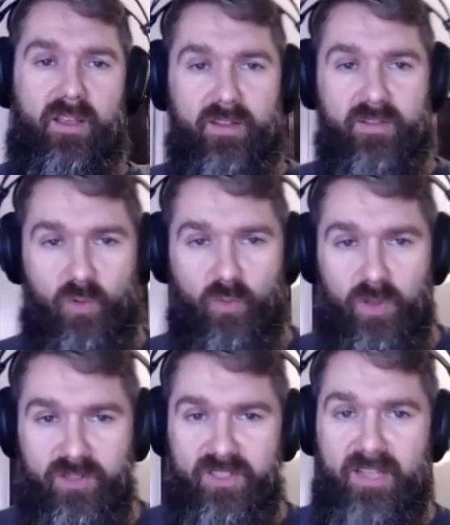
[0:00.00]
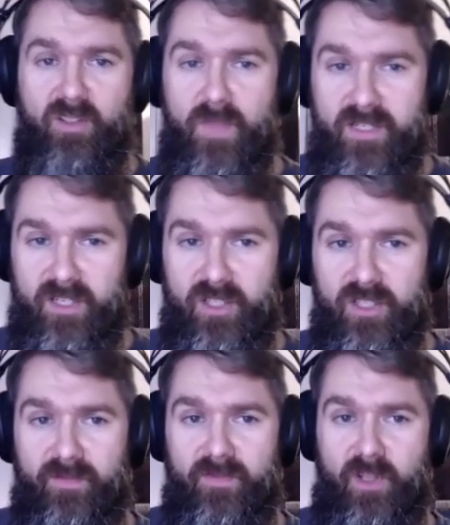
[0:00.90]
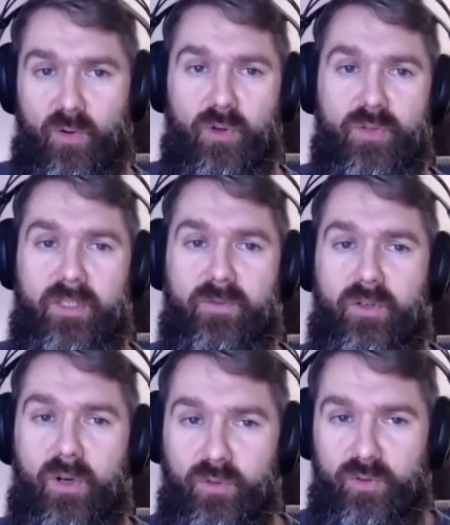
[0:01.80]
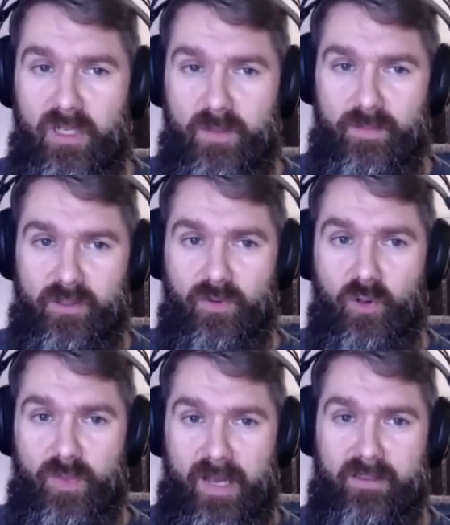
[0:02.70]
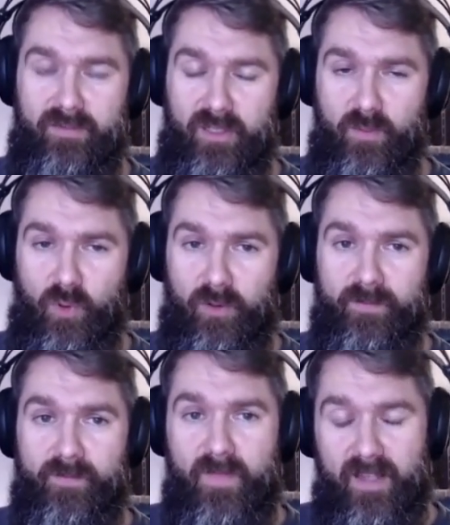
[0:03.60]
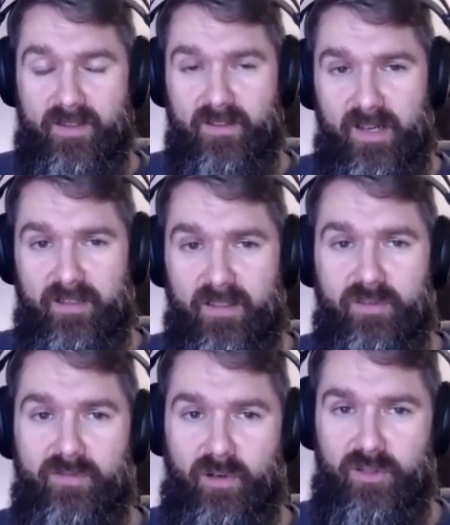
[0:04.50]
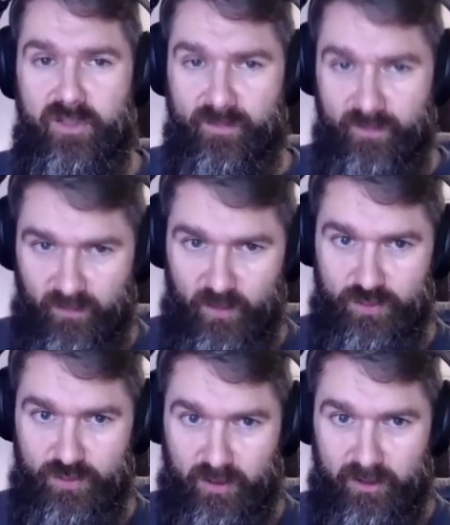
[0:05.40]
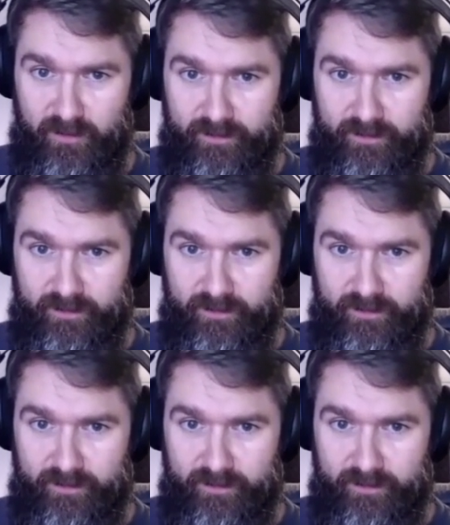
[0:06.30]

So once it sent a message, the orchestrator will go to sleep. It won't be active anymore, and the activity function will start.